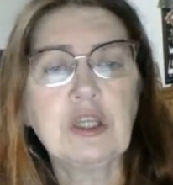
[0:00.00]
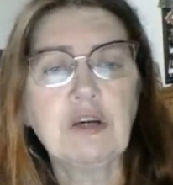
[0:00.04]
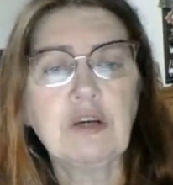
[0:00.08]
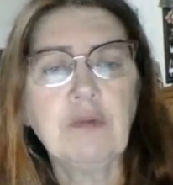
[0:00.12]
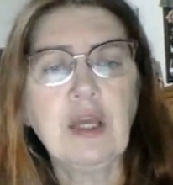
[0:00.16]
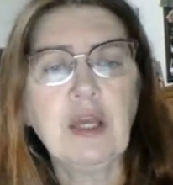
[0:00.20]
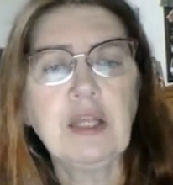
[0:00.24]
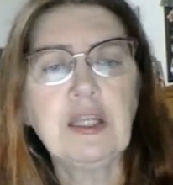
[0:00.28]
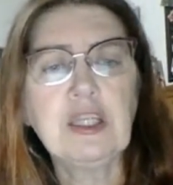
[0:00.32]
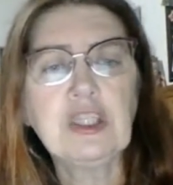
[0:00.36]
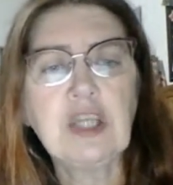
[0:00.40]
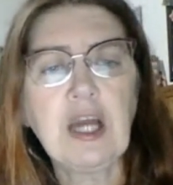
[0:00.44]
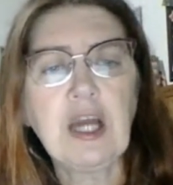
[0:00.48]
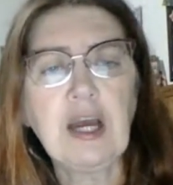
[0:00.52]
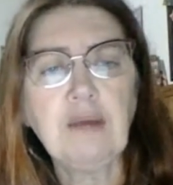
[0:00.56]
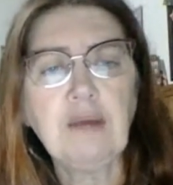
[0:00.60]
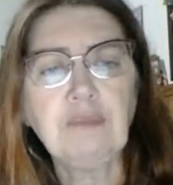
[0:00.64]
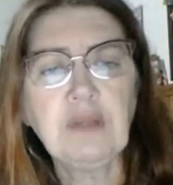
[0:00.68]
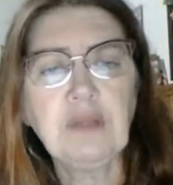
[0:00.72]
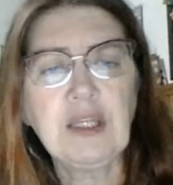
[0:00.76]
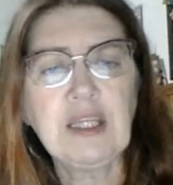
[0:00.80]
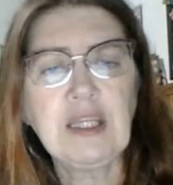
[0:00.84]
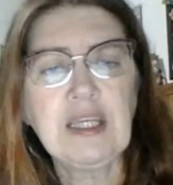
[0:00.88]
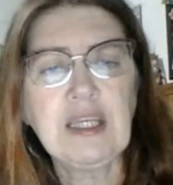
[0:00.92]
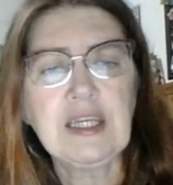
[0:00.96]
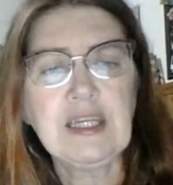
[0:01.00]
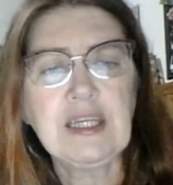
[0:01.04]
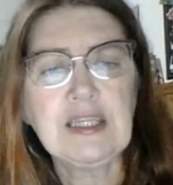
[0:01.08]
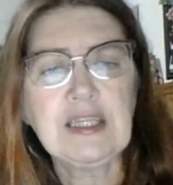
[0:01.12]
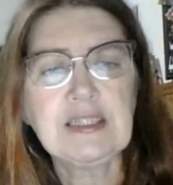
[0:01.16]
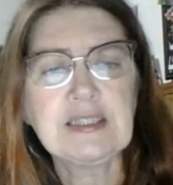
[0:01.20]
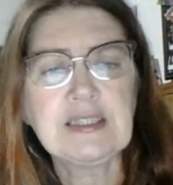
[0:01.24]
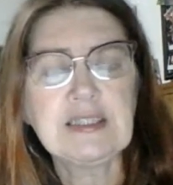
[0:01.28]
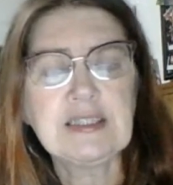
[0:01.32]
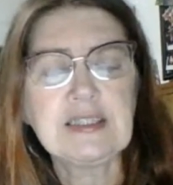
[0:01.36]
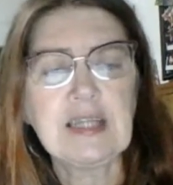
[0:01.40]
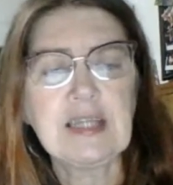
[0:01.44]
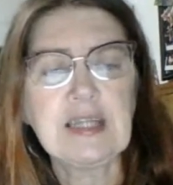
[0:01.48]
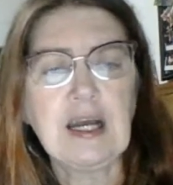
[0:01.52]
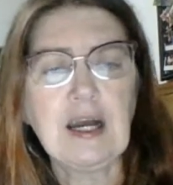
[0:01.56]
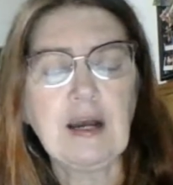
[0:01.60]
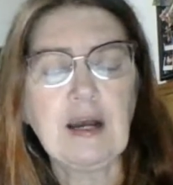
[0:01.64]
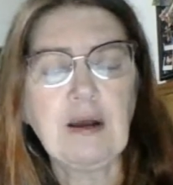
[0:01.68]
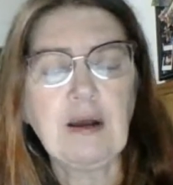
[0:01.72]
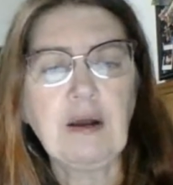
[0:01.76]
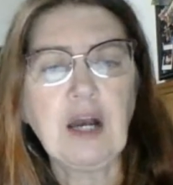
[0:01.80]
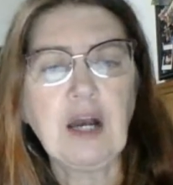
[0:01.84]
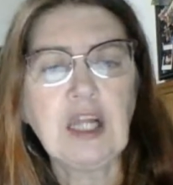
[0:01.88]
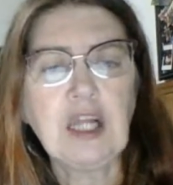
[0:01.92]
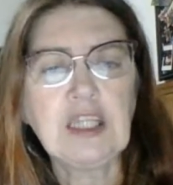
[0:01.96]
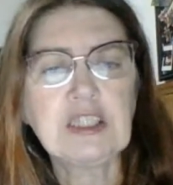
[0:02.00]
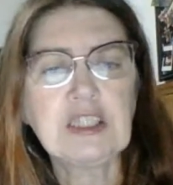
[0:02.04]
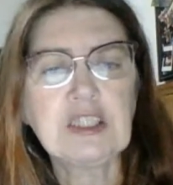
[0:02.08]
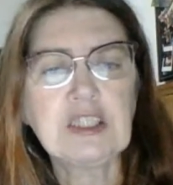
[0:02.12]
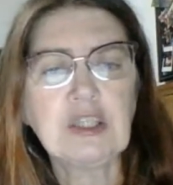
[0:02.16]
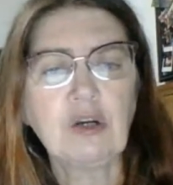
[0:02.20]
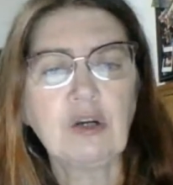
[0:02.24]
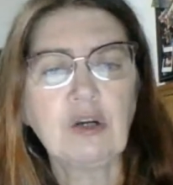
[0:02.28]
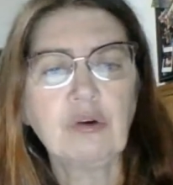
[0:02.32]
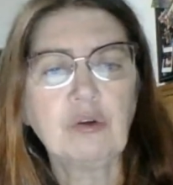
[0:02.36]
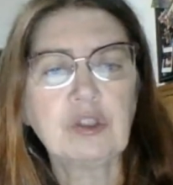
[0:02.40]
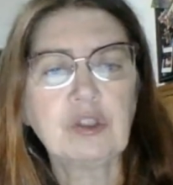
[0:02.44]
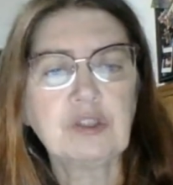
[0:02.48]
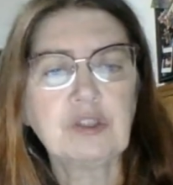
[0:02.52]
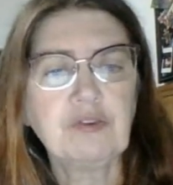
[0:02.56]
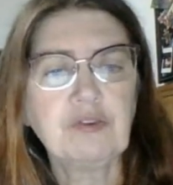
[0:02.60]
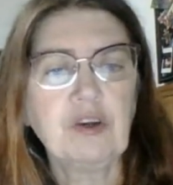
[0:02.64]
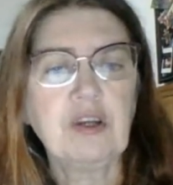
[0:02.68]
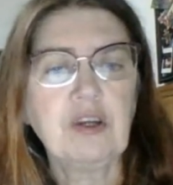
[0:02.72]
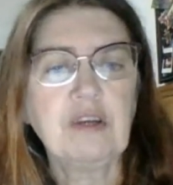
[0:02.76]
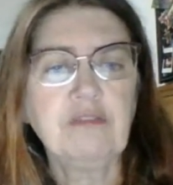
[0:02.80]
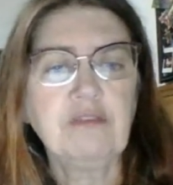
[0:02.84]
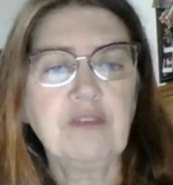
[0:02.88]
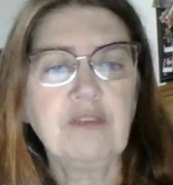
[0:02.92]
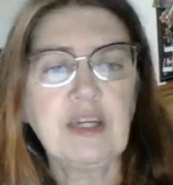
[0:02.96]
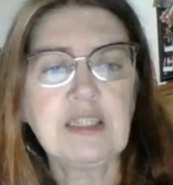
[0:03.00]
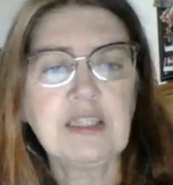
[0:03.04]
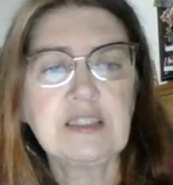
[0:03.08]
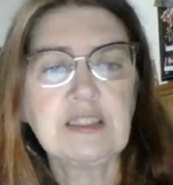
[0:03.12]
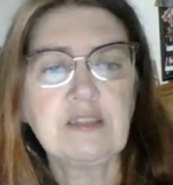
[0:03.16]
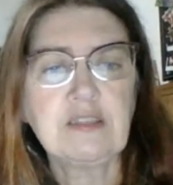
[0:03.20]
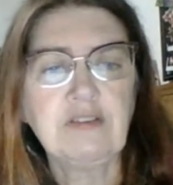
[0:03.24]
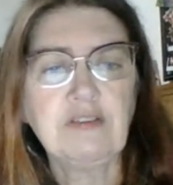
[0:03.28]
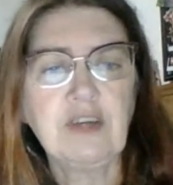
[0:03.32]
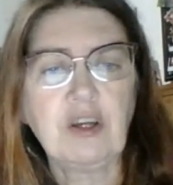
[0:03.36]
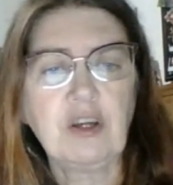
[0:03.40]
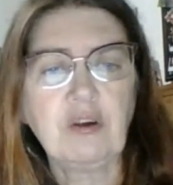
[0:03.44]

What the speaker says: And the Japanese honeysuckle, it's very invasive here.